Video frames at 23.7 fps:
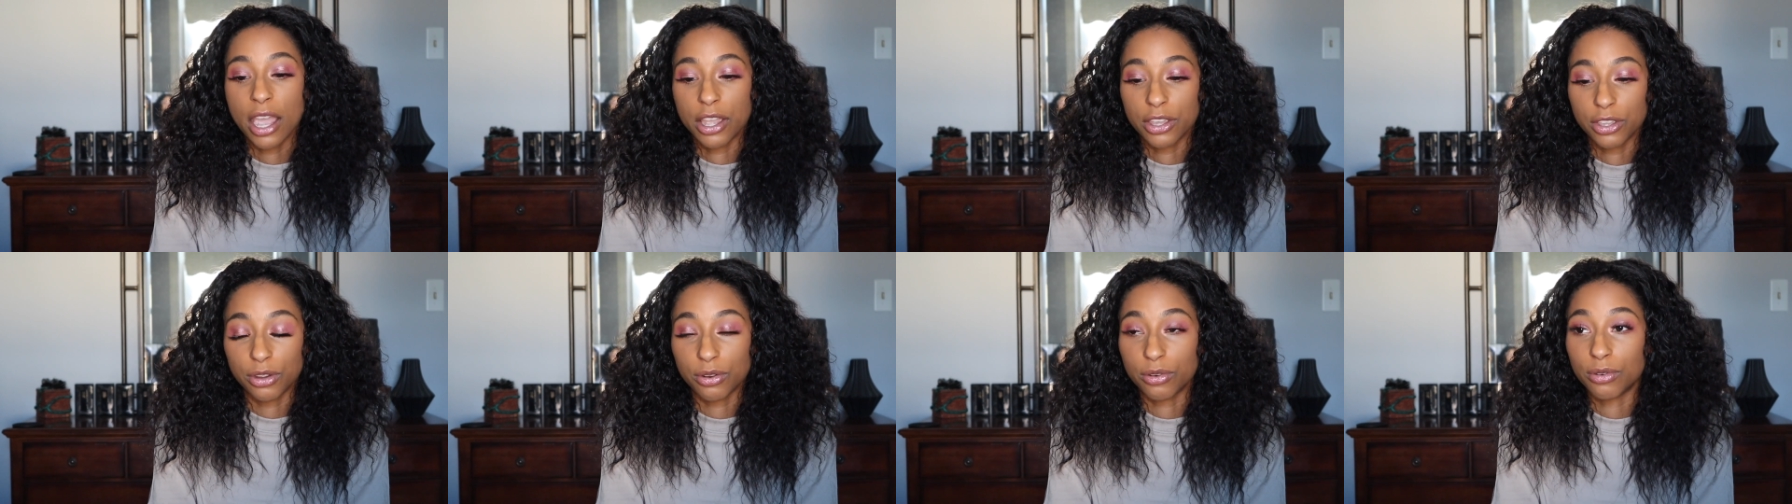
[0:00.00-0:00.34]

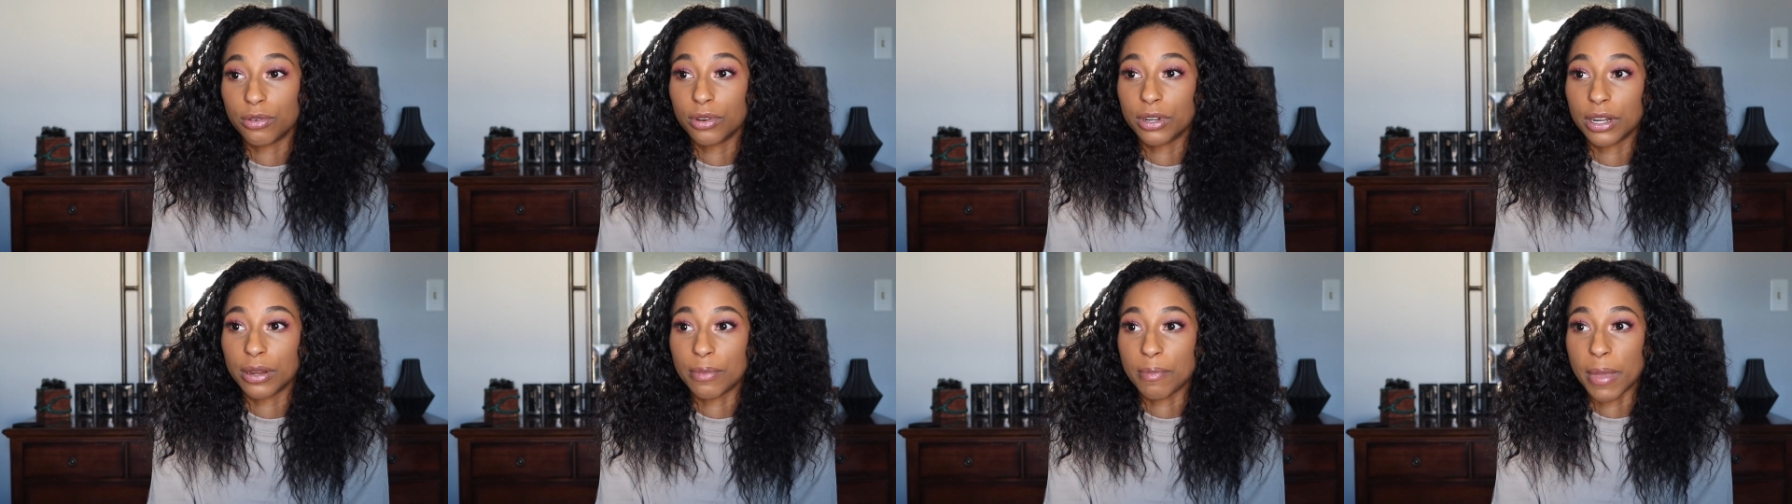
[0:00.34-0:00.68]
Your
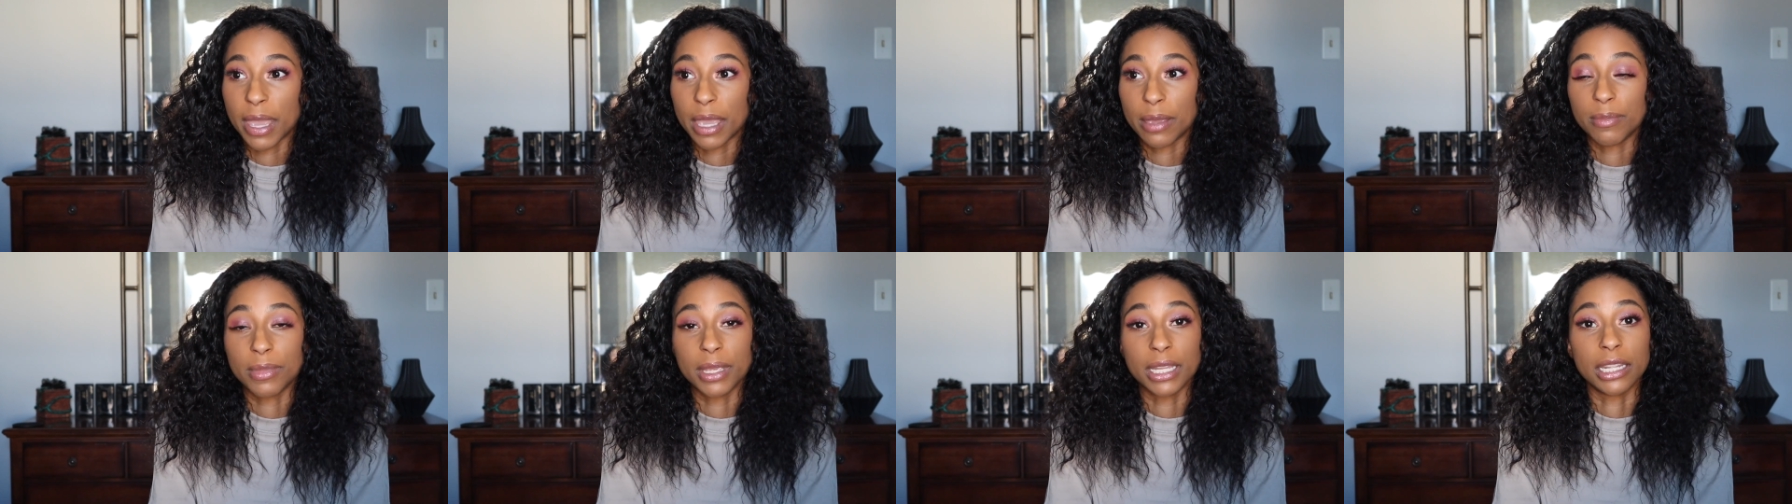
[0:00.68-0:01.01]
order
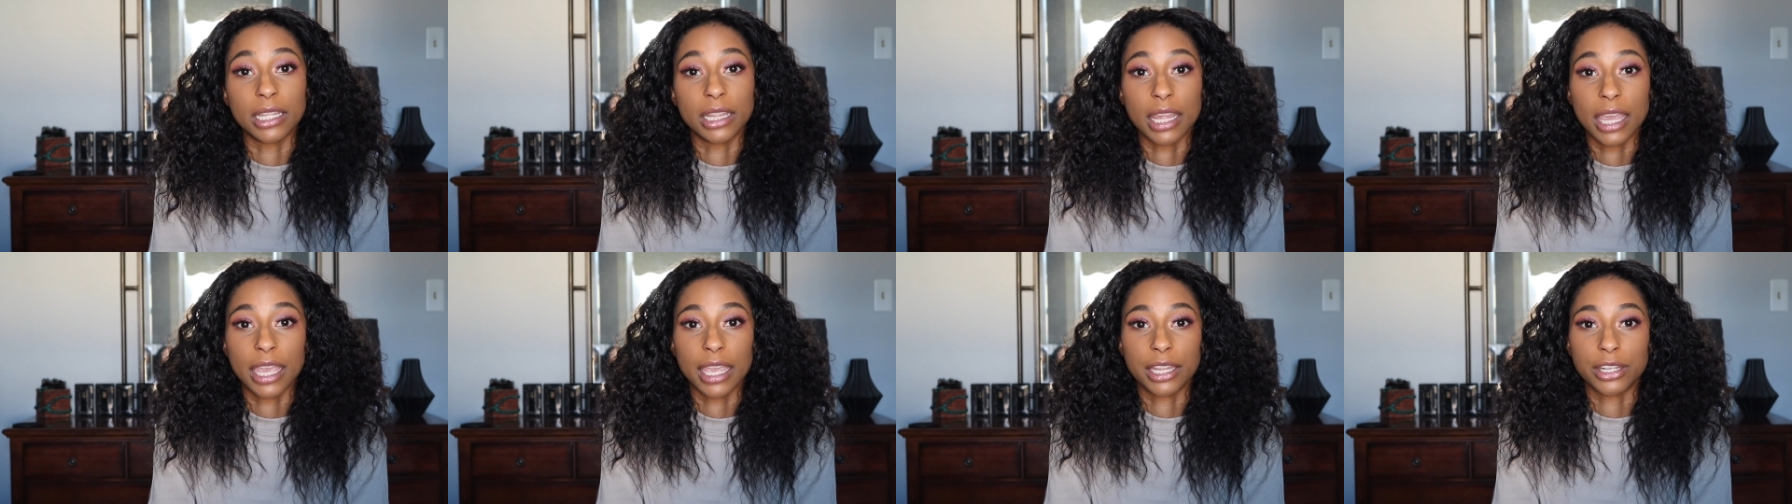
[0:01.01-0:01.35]
may be
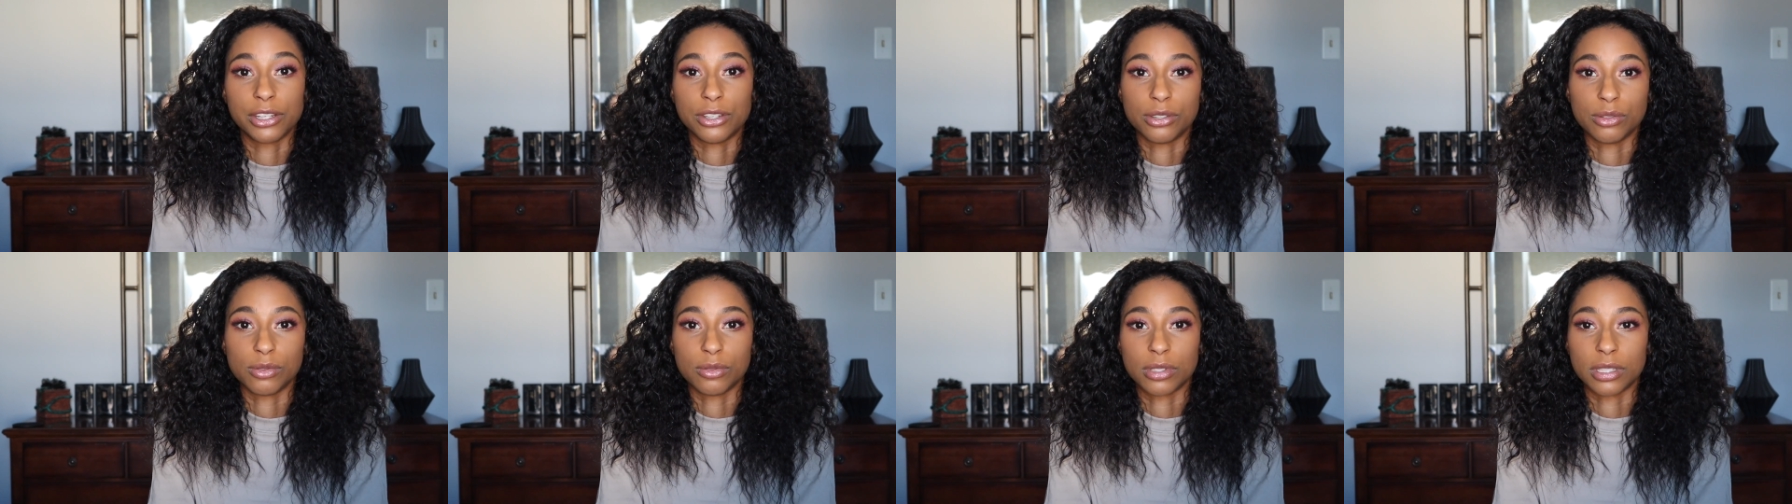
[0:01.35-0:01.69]

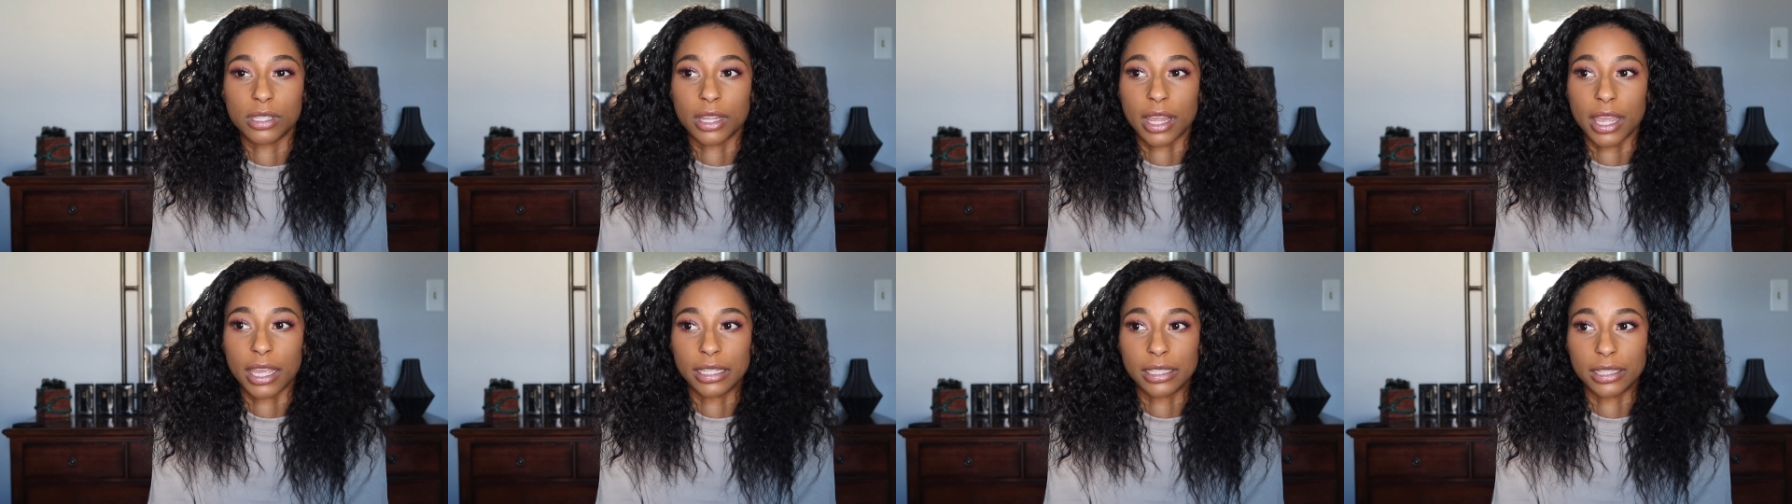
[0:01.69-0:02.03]
delayed due
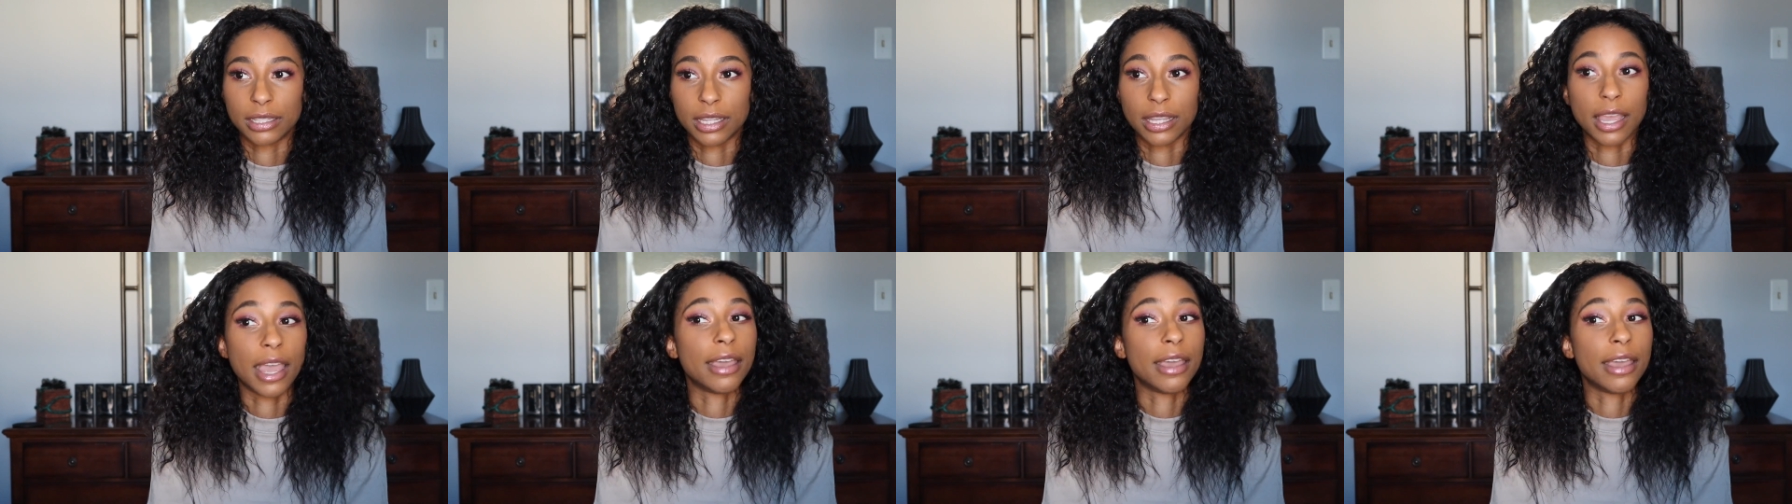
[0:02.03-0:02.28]
to like the